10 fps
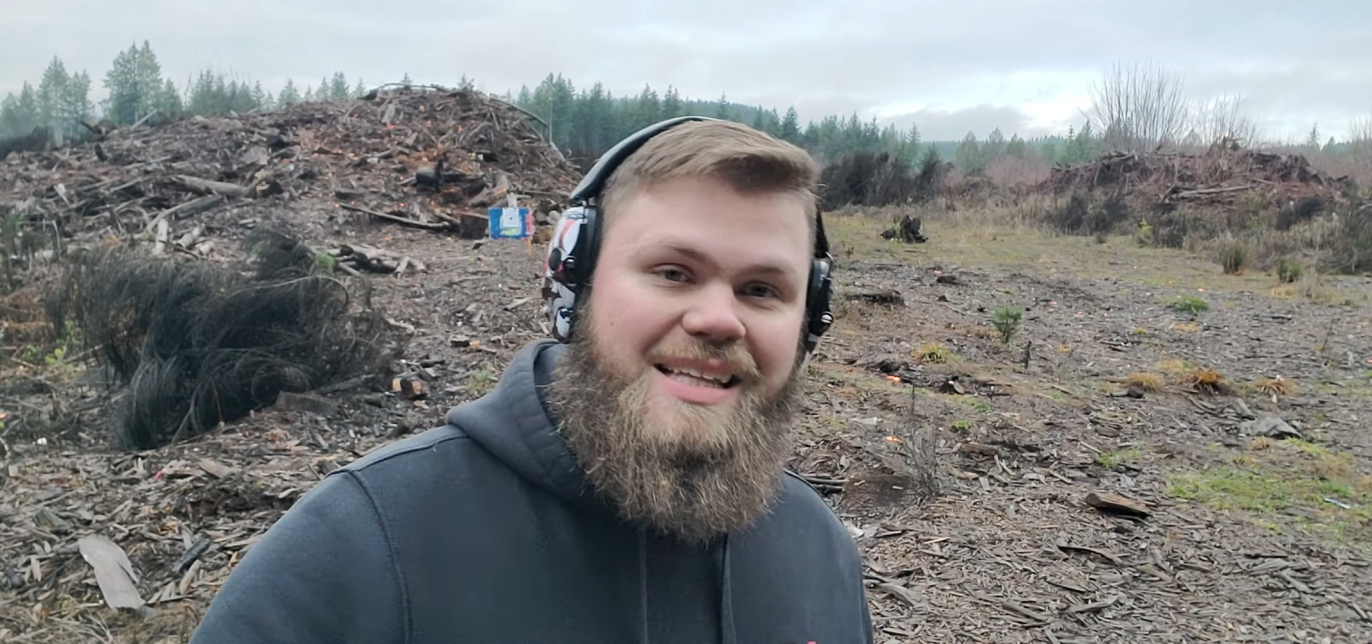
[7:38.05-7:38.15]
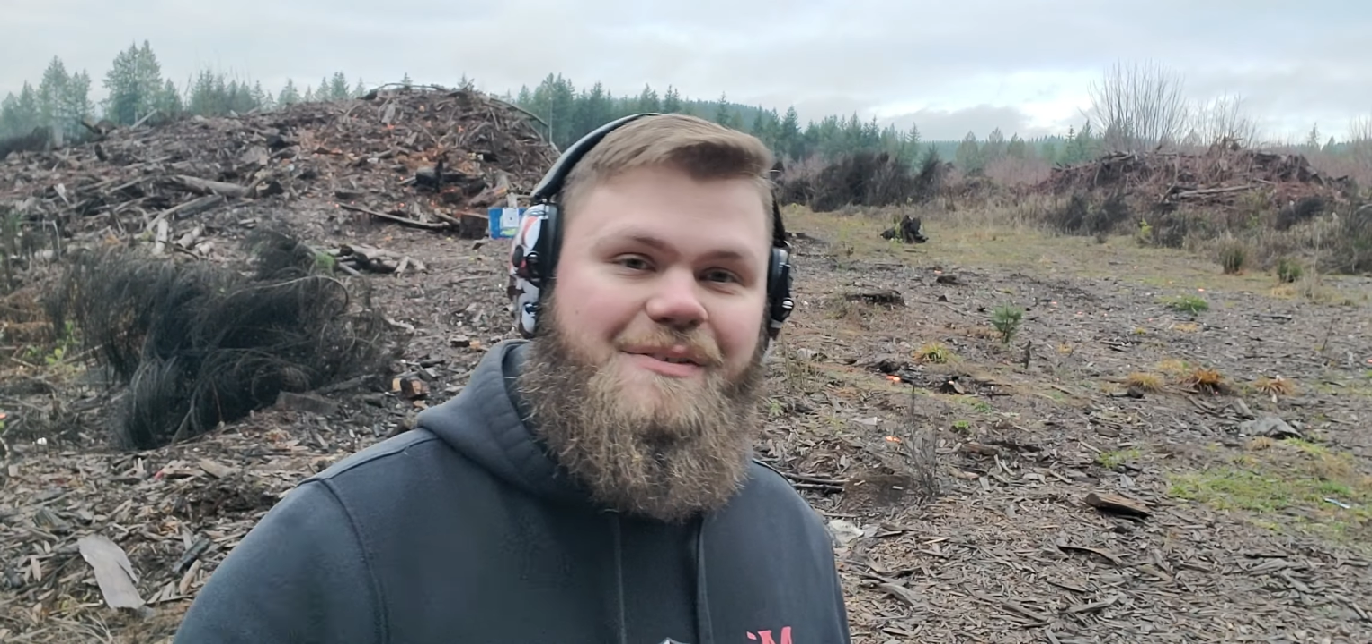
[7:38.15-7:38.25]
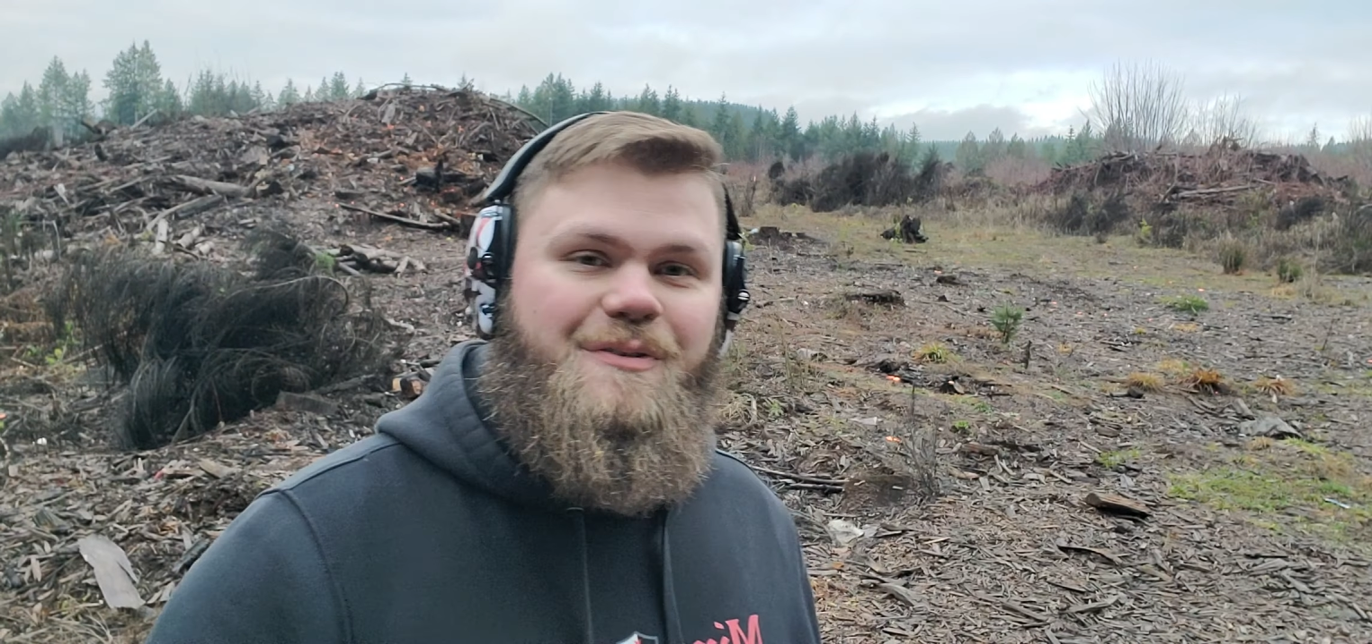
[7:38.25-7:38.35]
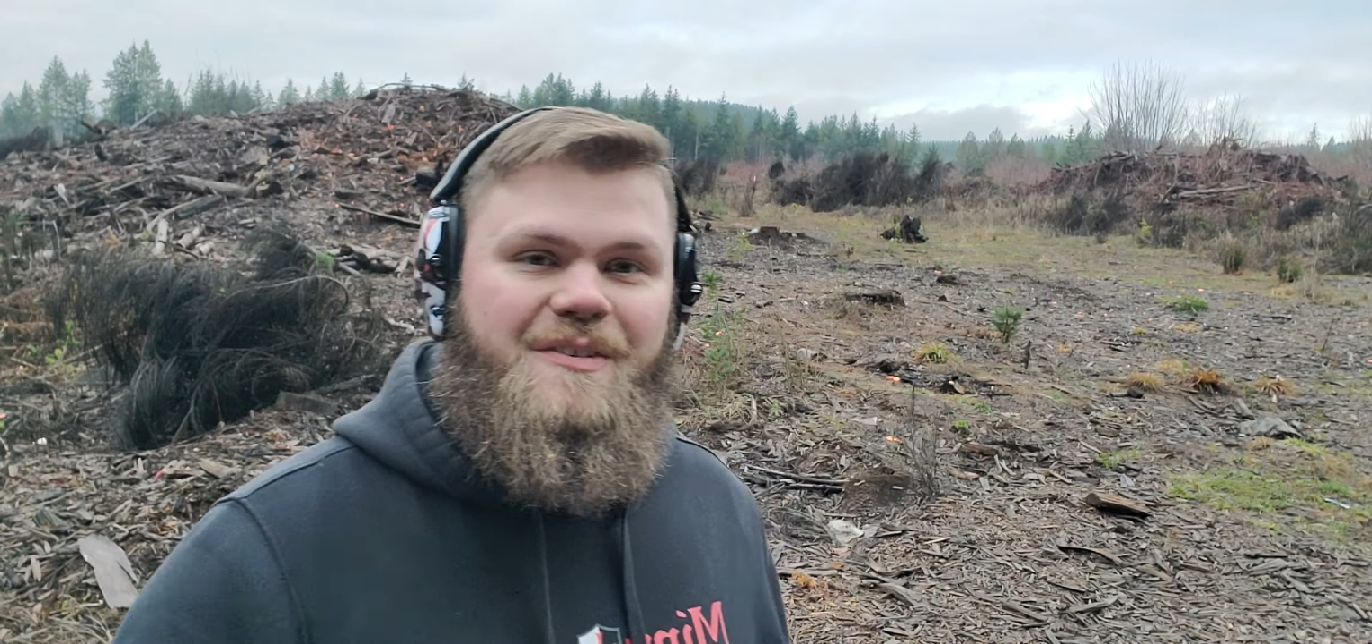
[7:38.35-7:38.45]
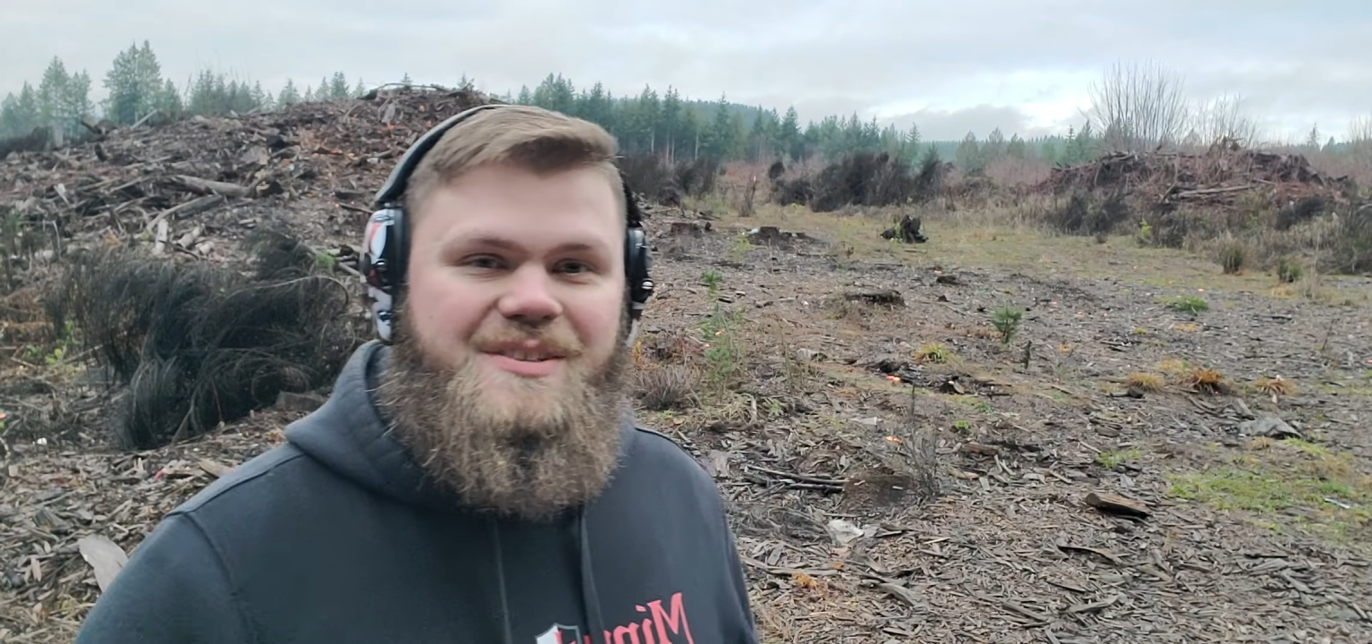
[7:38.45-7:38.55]
got
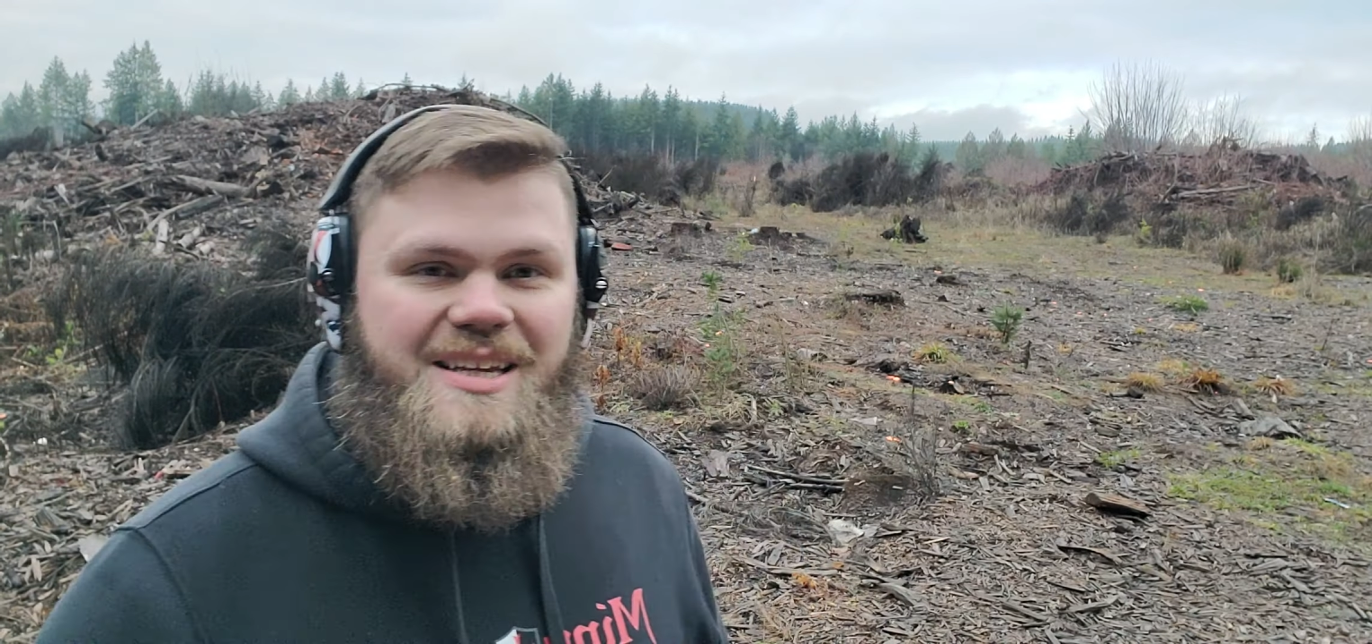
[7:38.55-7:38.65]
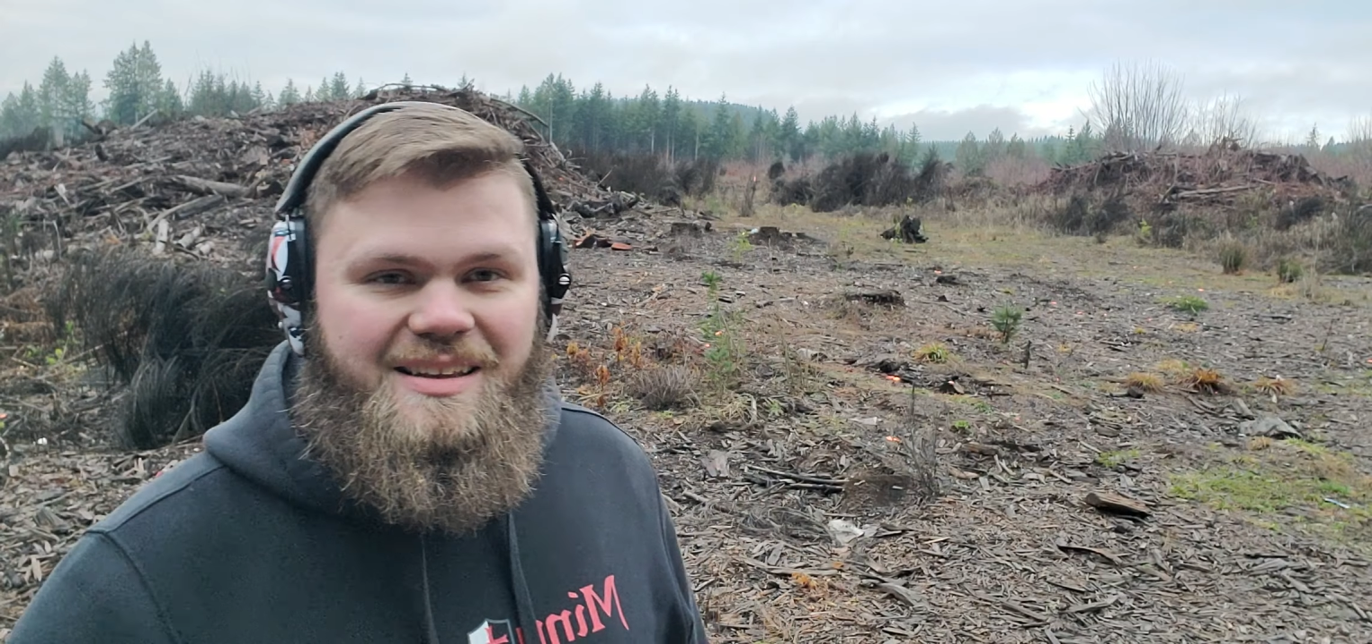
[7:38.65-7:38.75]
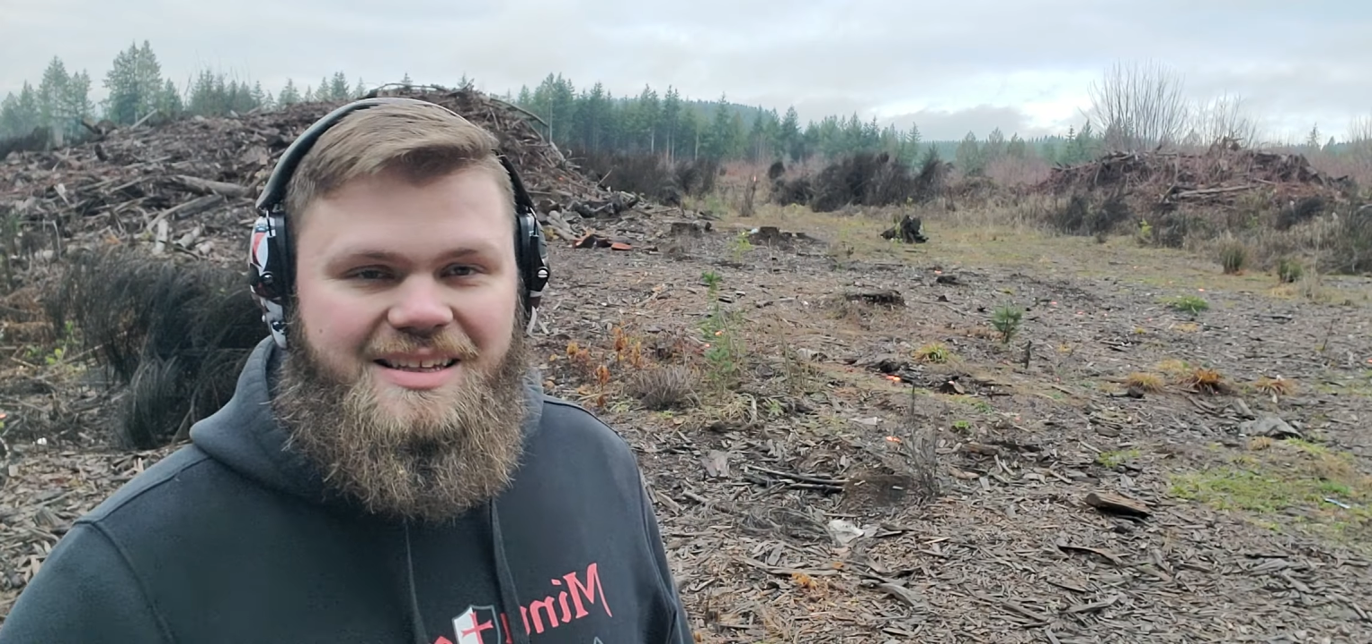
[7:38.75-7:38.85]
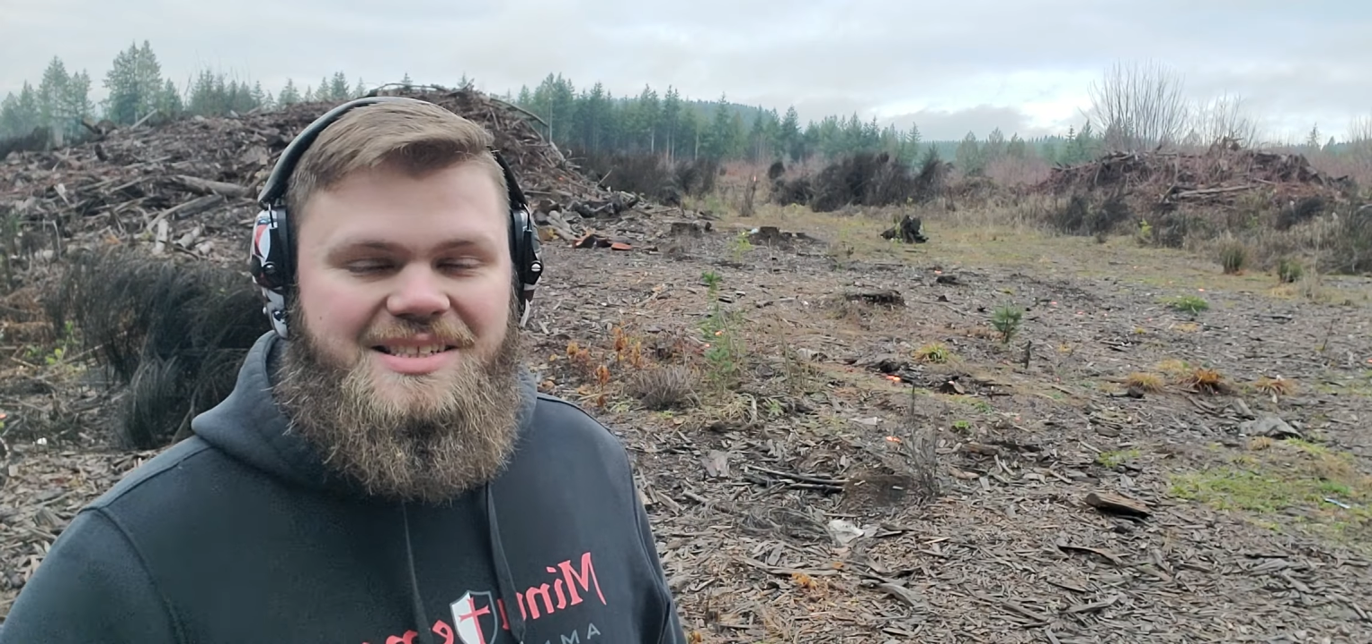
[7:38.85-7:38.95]
the